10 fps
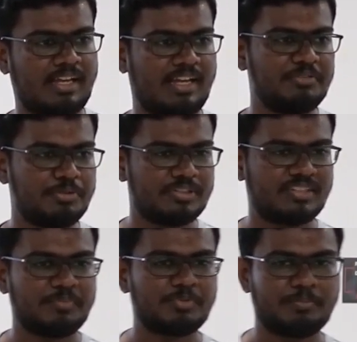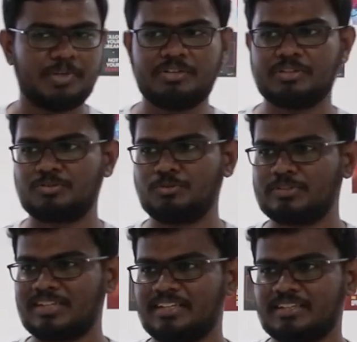iOS apps are built with
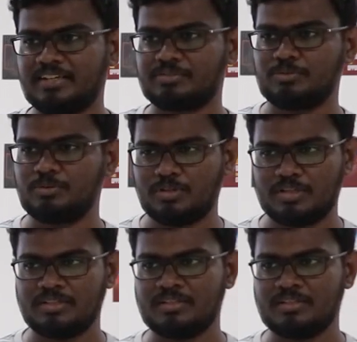tools like Xcode,